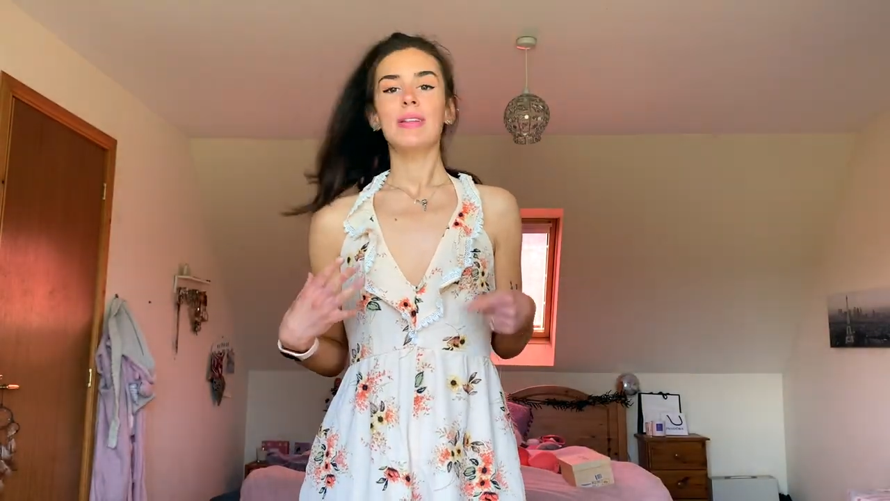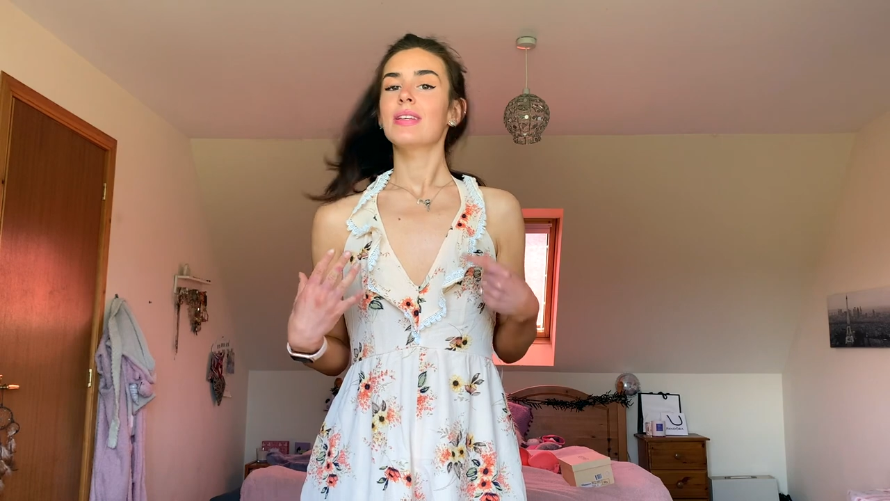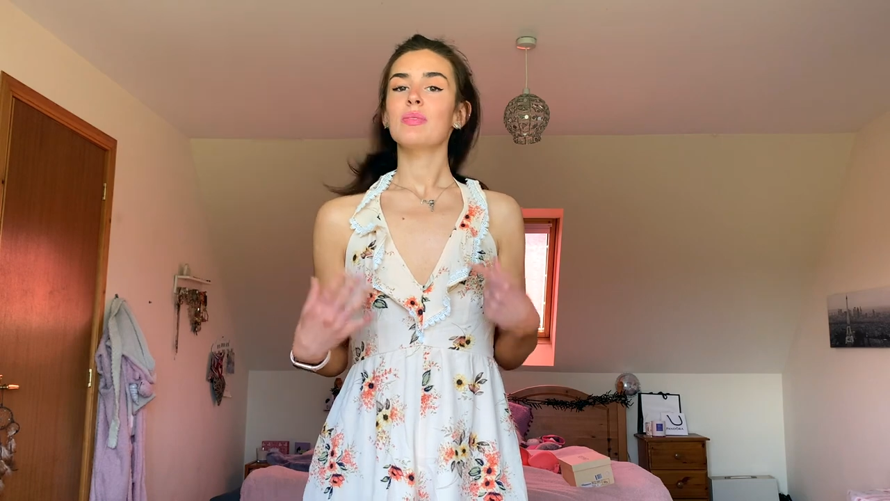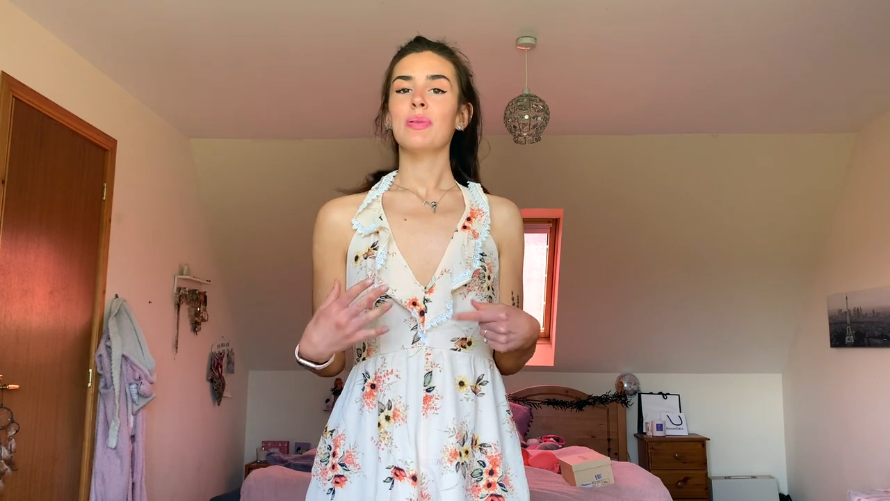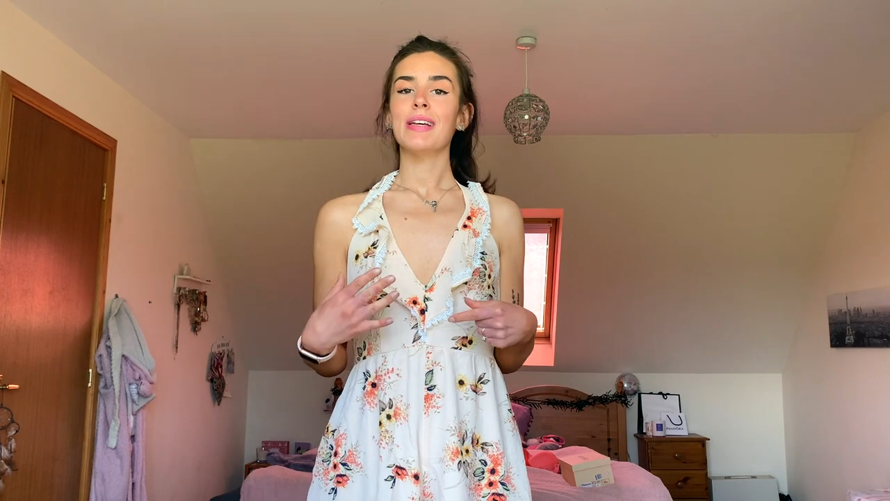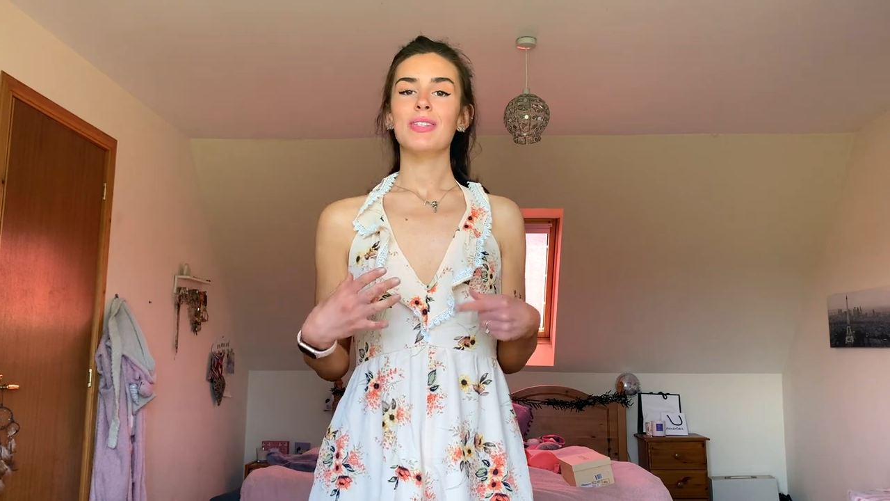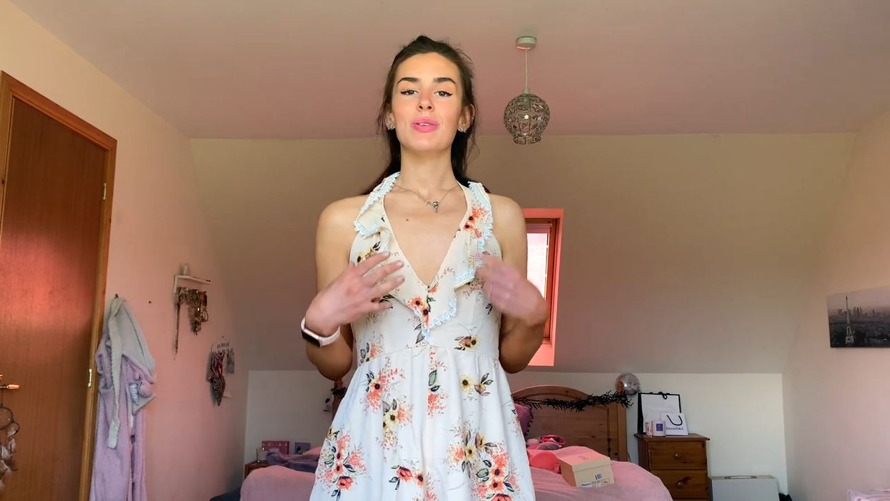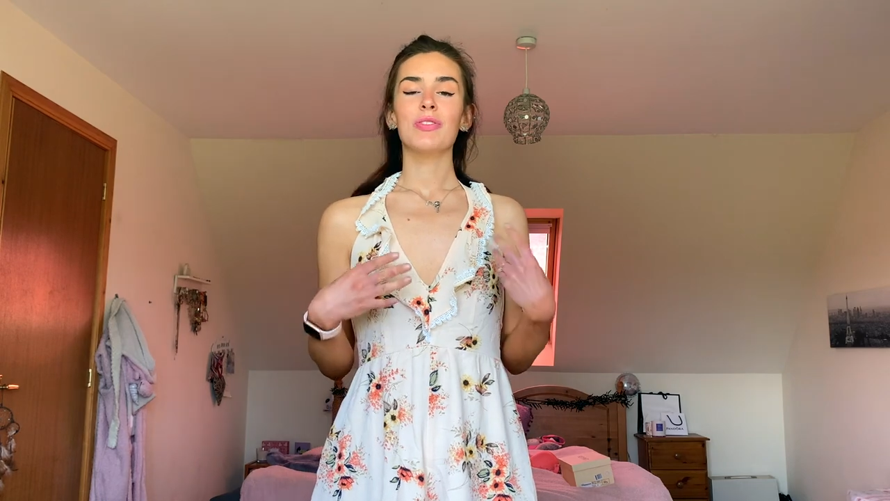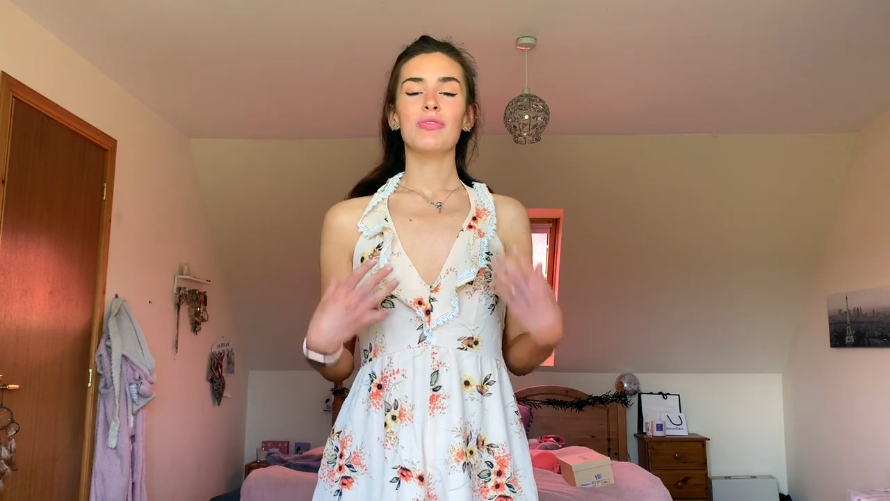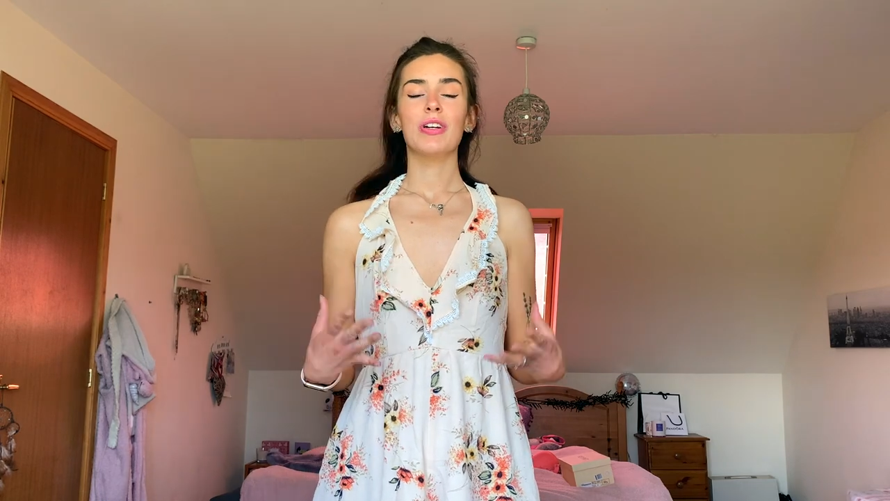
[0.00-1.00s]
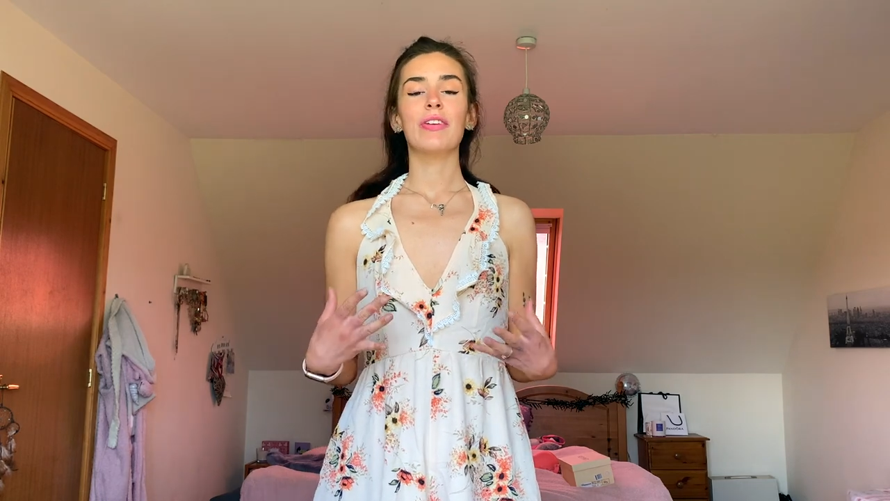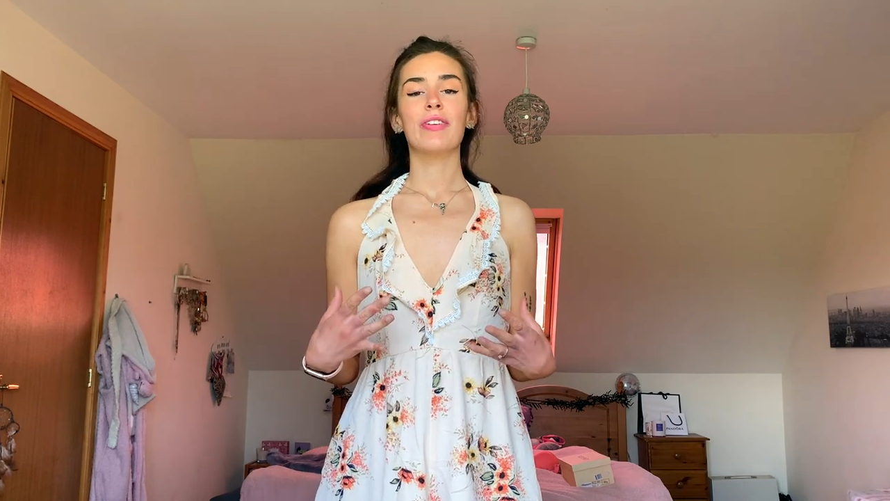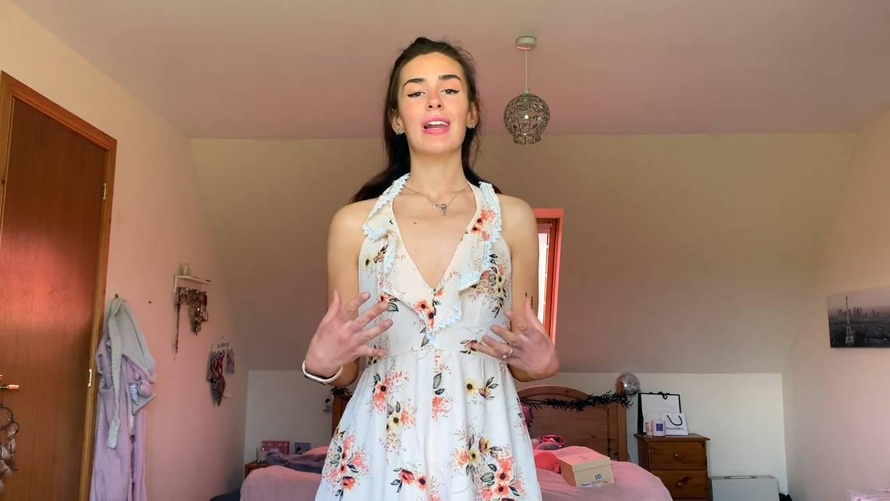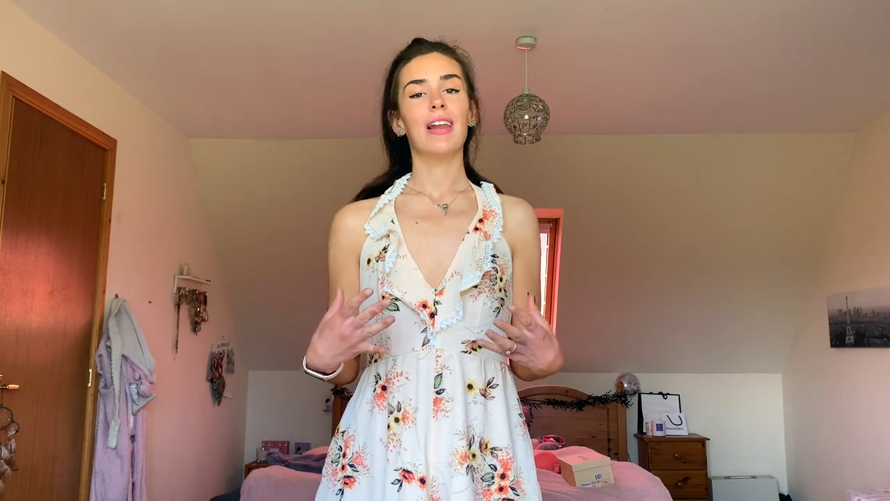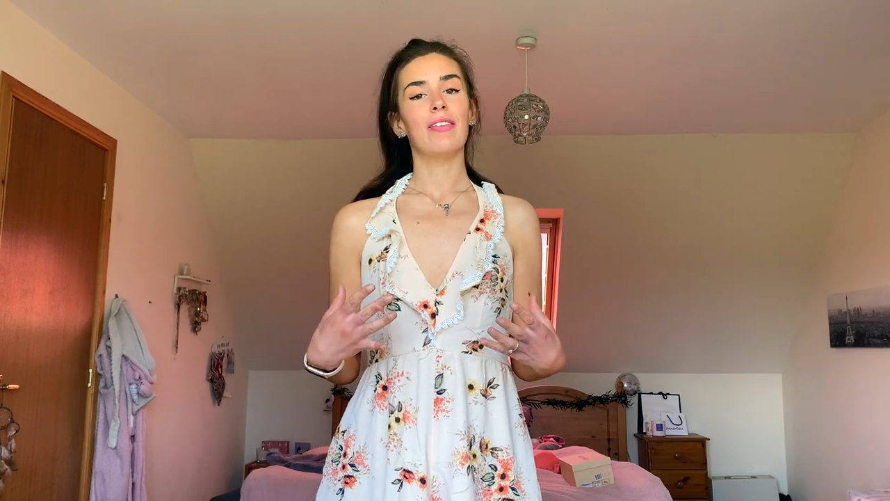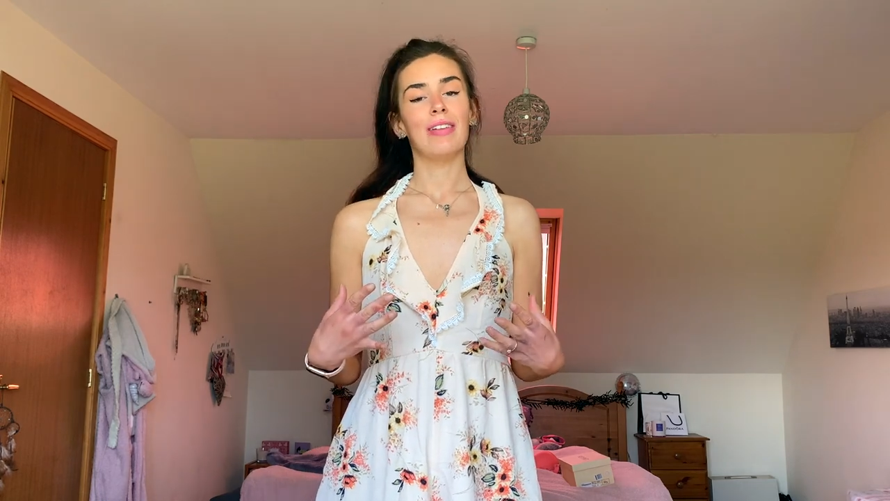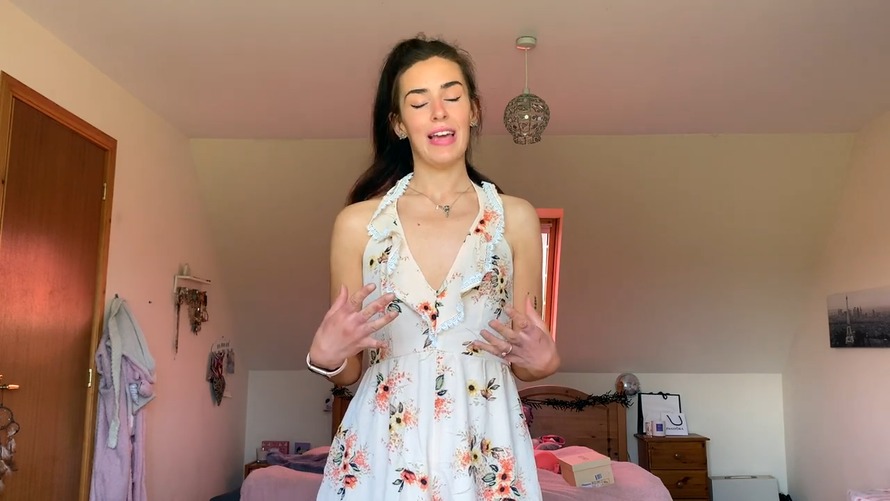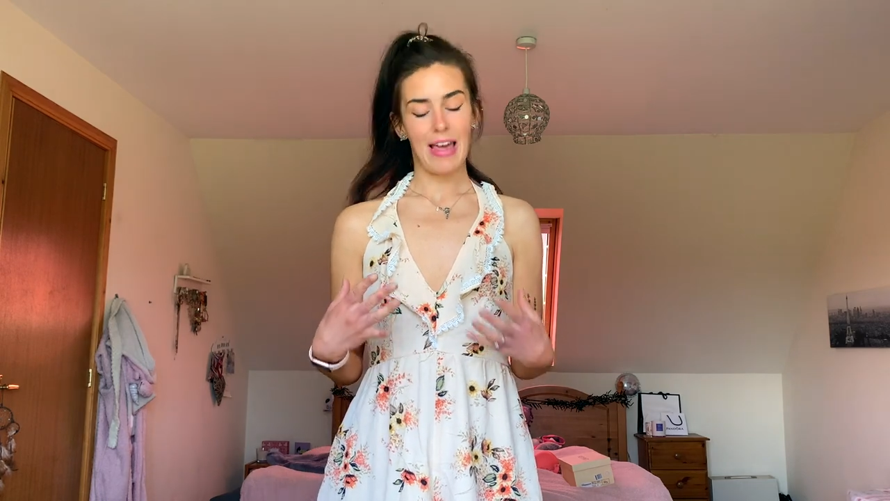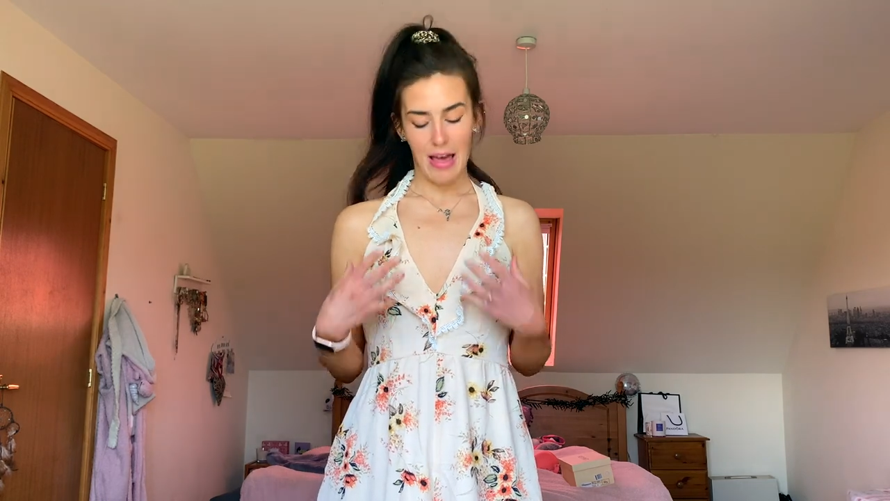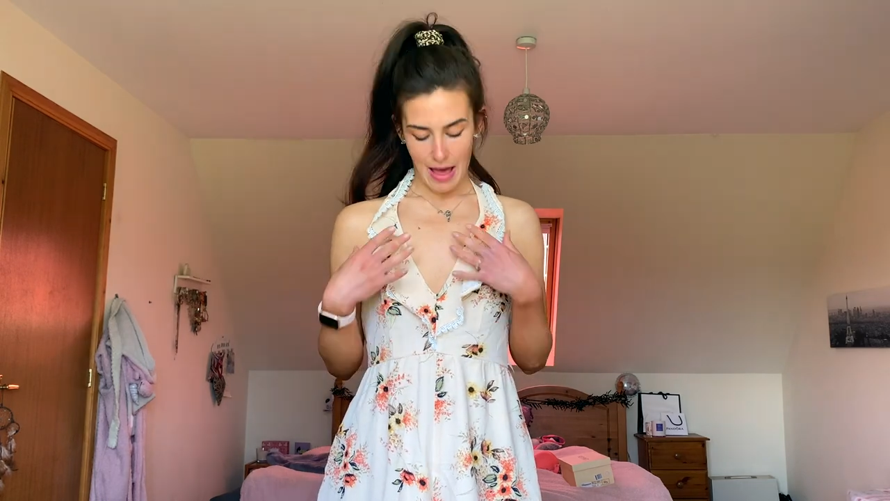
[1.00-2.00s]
and this play suit is really really lovely,